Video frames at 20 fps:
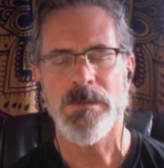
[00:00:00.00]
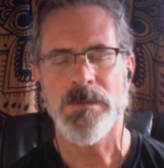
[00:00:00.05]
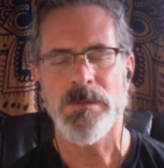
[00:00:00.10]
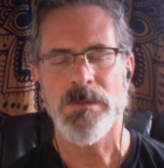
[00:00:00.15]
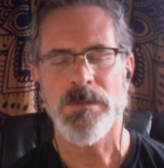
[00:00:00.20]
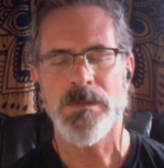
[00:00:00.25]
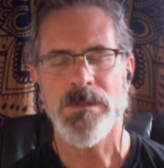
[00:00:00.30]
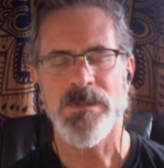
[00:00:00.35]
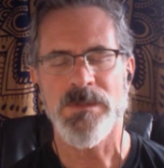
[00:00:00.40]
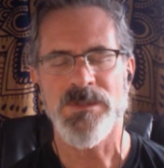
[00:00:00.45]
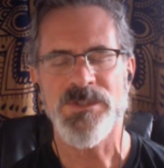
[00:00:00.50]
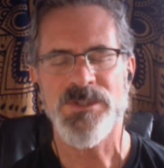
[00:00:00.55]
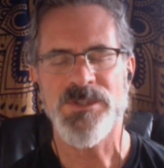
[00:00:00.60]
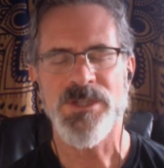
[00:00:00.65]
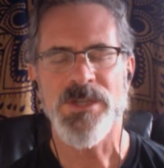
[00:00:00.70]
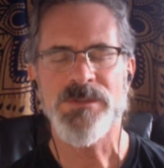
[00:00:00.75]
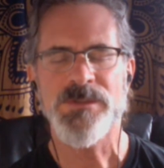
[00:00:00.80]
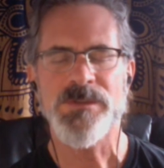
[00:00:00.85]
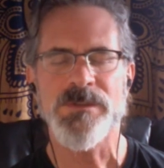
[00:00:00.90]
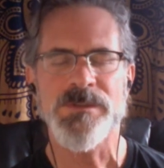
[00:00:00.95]
This
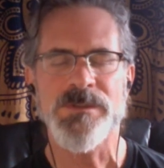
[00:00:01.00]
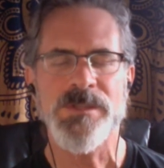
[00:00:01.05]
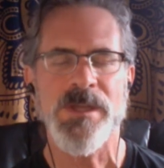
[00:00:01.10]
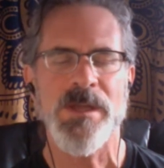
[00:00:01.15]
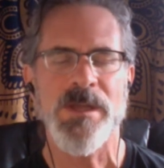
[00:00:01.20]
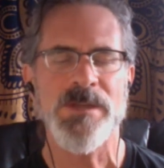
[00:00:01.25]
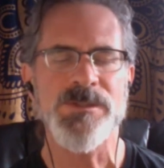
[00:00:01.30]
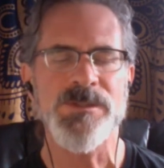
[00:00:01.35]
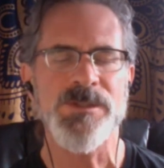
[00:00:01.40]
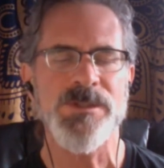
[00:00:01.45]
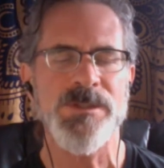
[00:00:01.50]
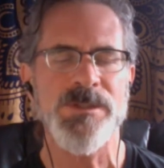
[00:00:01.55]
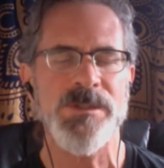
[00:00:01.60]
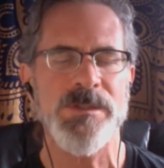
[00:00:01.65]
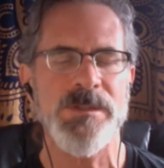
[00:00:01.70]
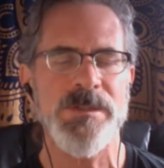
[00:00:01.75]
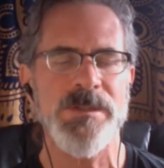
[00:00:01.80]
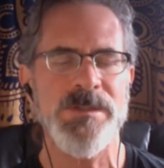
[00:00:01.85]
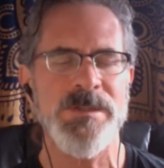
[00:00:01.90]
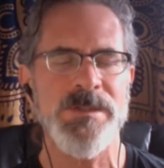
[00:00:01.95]
gentle touch
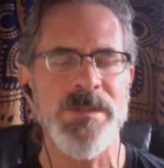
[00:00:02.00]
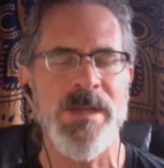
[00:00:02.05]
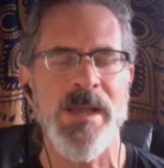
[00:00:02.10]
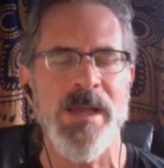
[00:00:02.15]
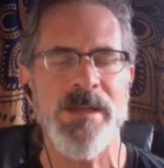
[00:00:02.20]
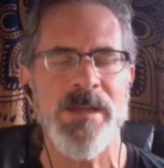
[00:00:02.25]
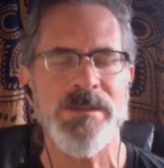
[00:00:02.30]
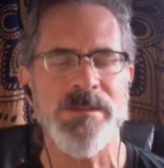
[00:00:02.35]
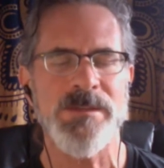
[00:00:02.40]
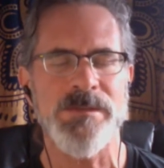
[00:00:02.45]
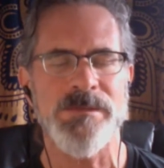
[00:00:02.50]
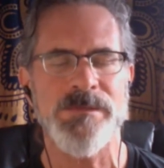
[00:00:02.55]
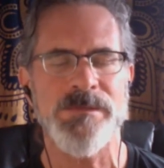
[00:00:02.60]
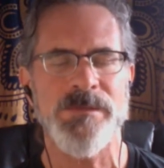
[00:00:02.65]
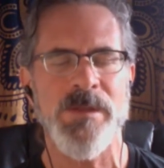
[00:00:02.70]
is an act of